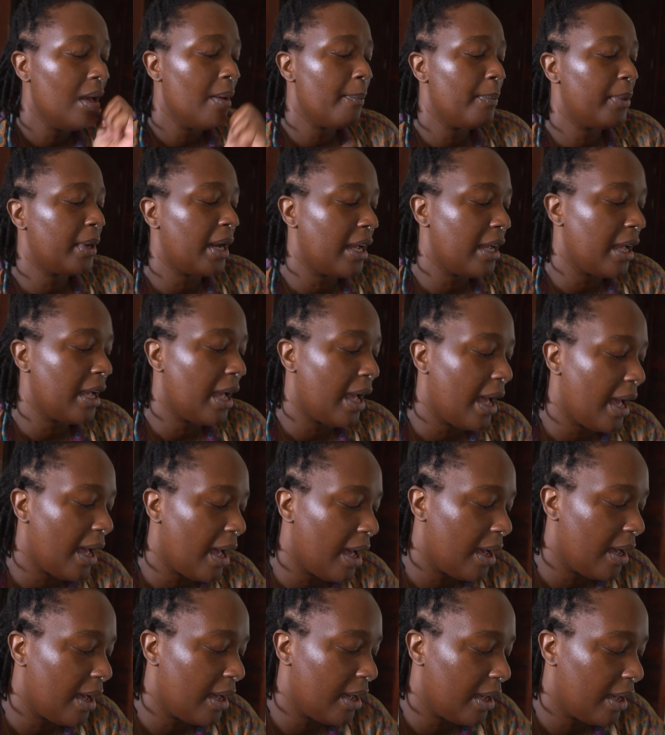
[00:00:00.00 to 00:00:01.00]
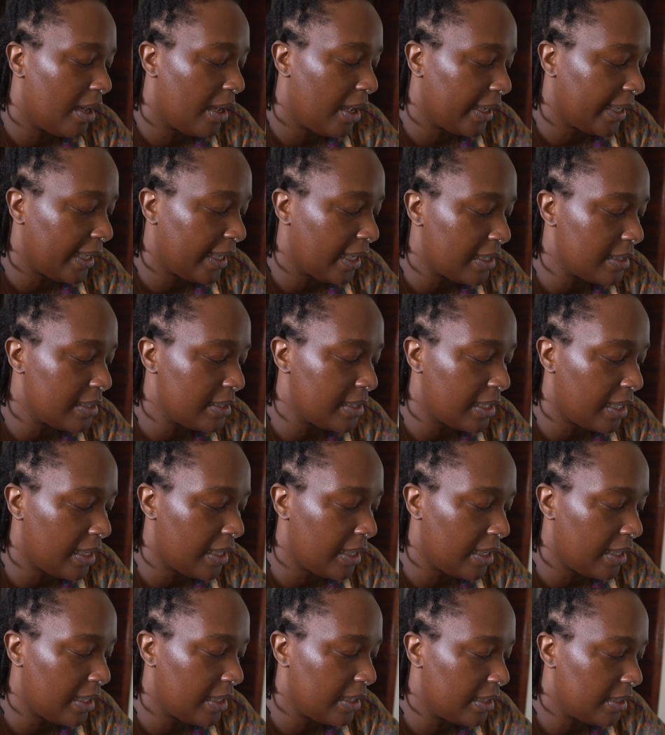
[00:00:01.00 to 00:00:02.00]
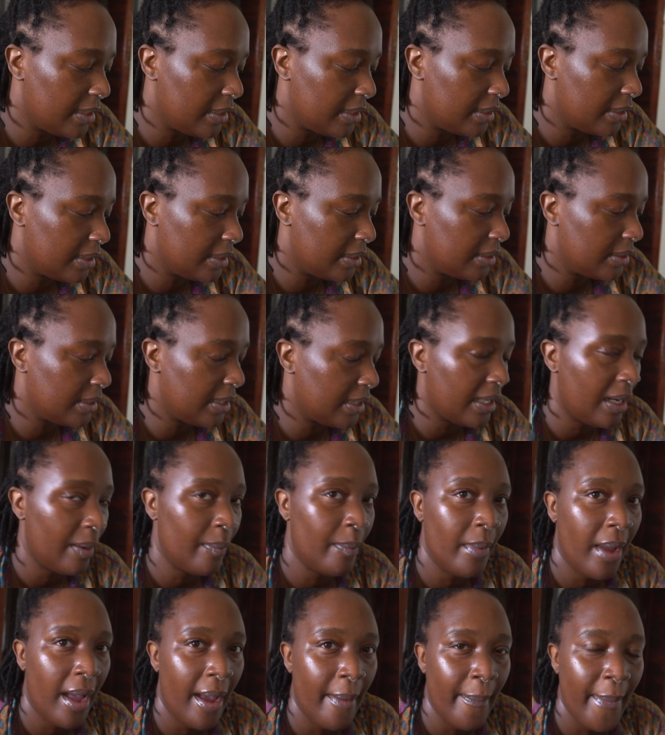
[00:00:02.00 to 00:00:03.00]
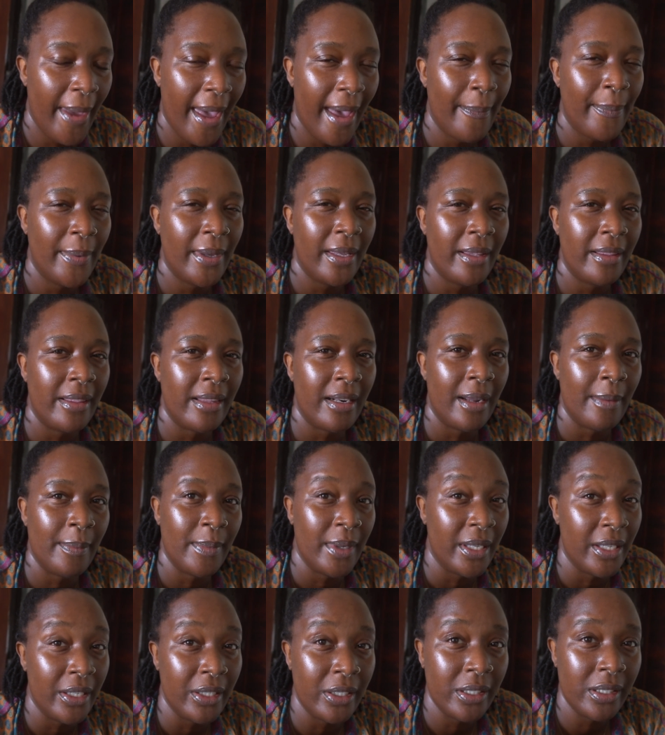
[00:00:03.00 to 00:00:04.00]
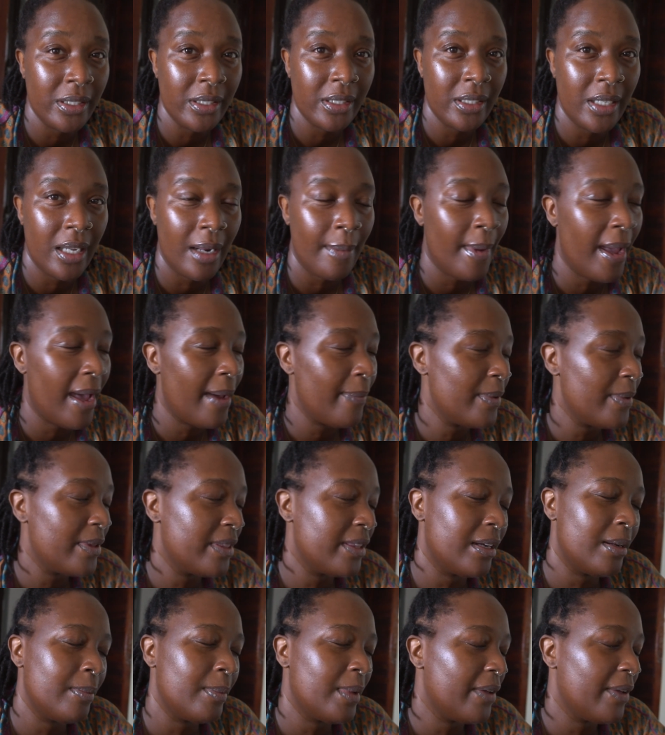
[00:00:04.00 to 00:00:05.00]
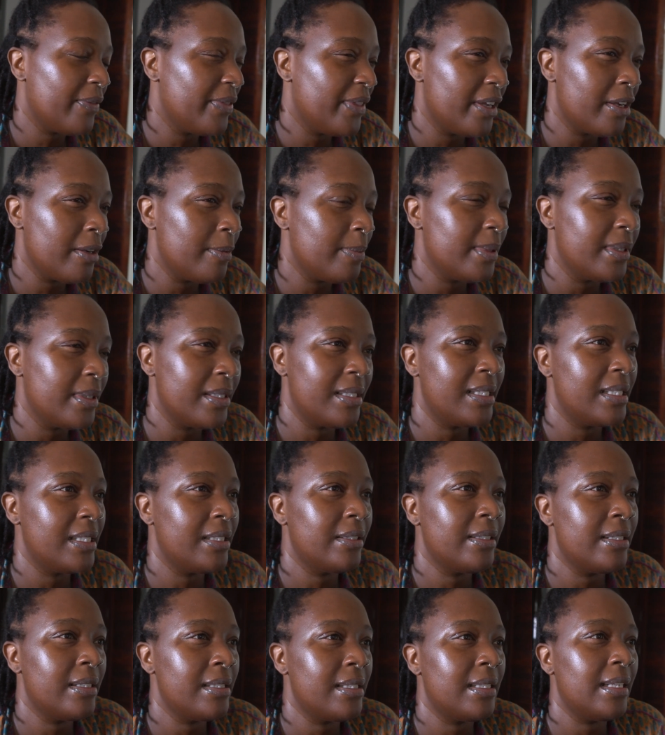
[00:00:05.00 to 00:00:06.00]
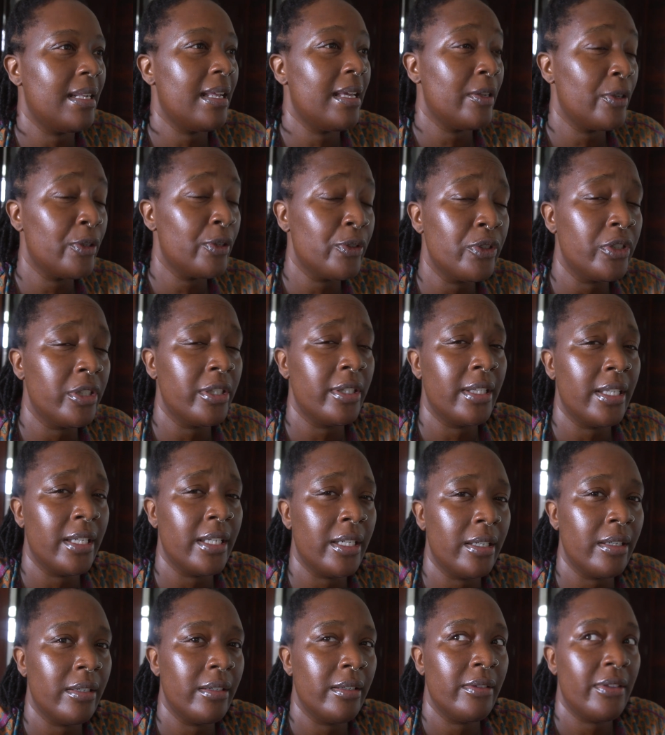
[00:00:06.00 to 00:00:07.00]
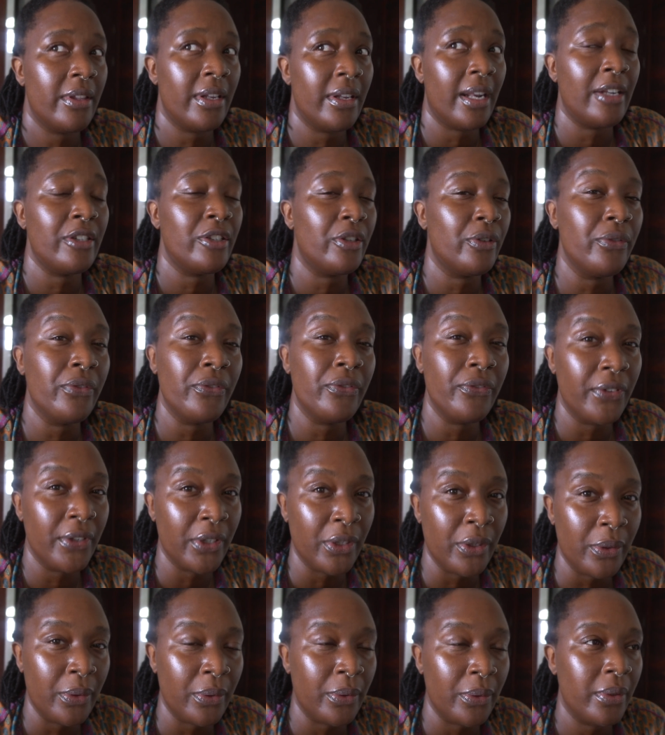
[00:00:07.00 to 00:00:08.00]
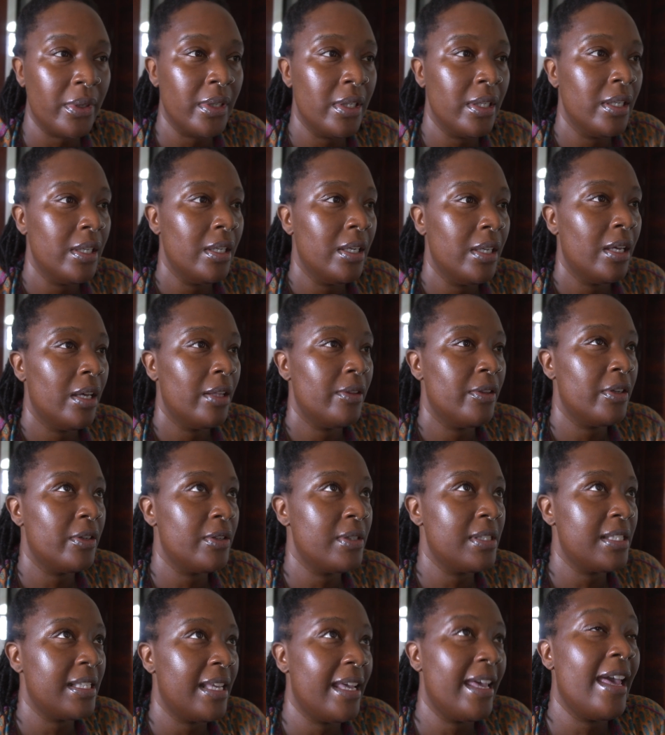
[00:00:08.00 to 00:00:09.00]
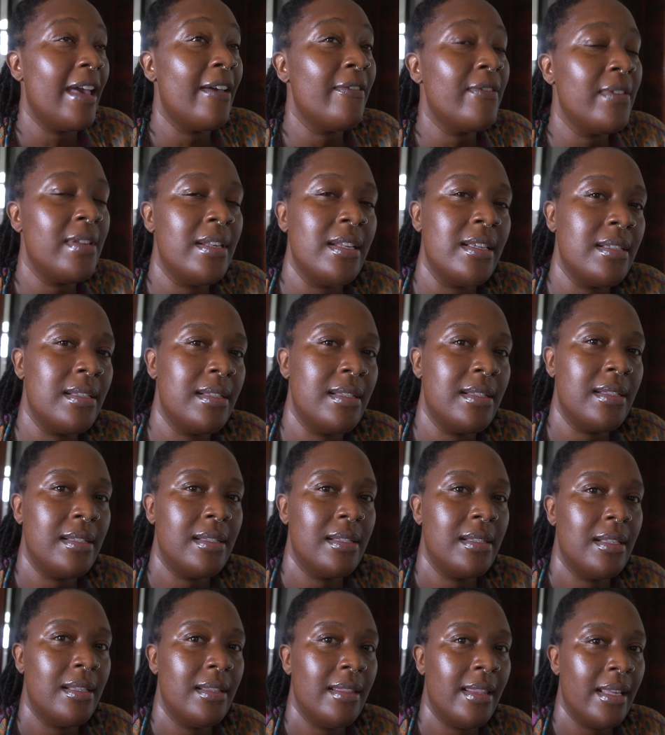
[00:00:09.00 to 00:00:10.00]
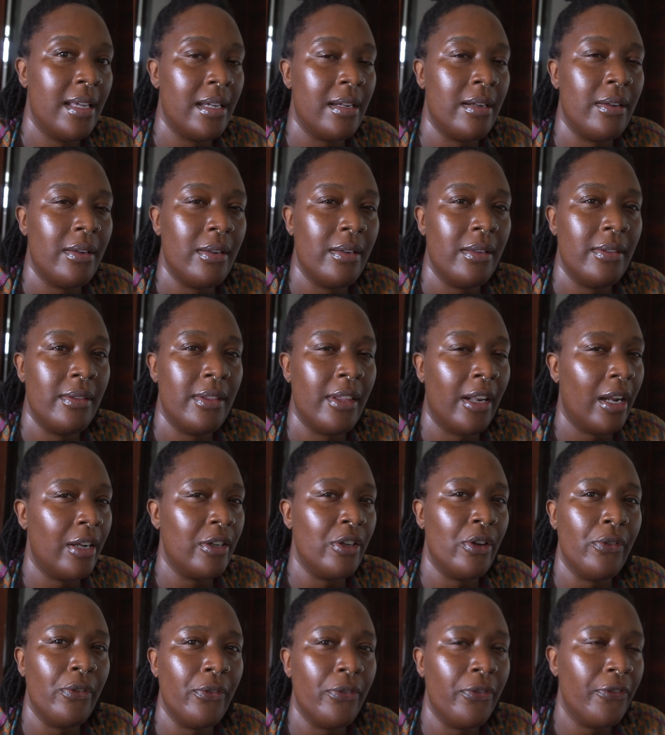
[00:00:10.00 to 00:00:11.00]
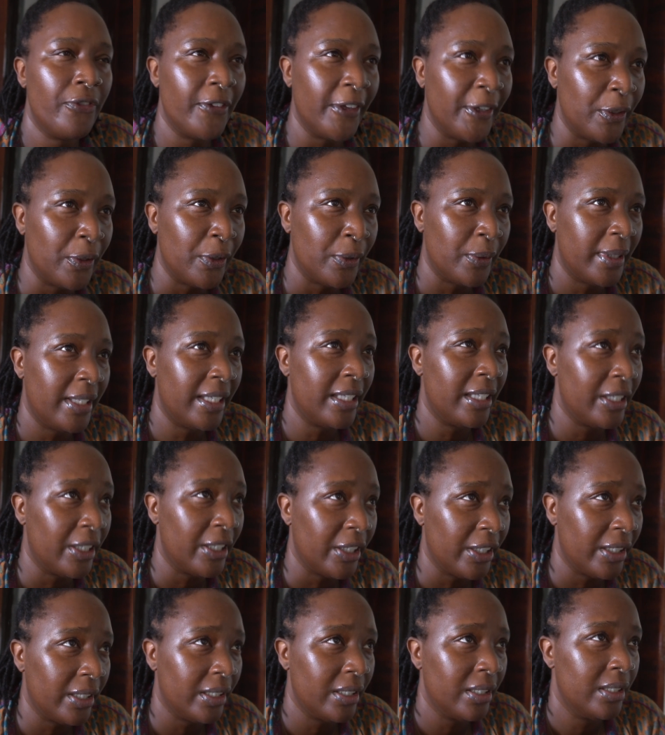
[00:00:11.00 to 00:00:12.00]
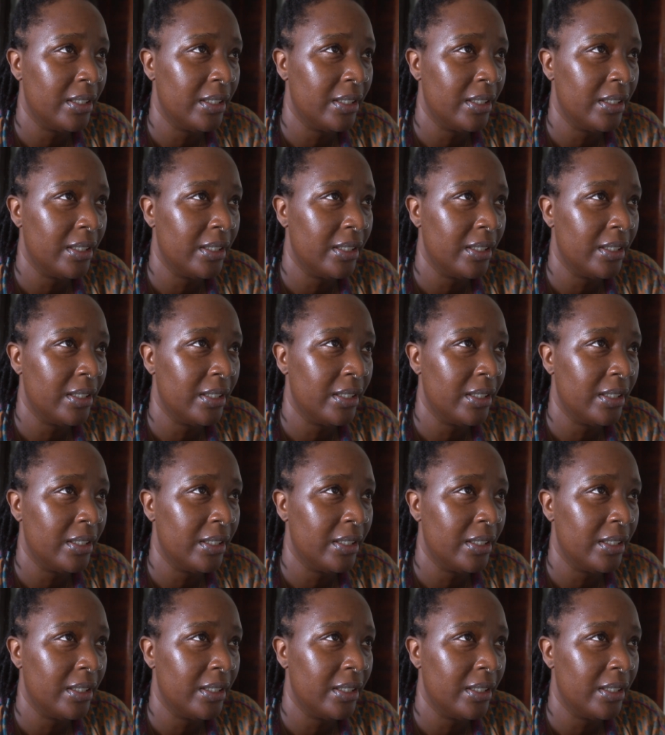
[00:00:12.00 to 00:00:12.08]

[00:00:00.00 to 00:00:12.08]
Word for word: but I I can say then I'm, I'm happy that I'm here. I'm happy that I'm not there because there is an energy there that I don't feel. There is a heaviness there that I don't feel here.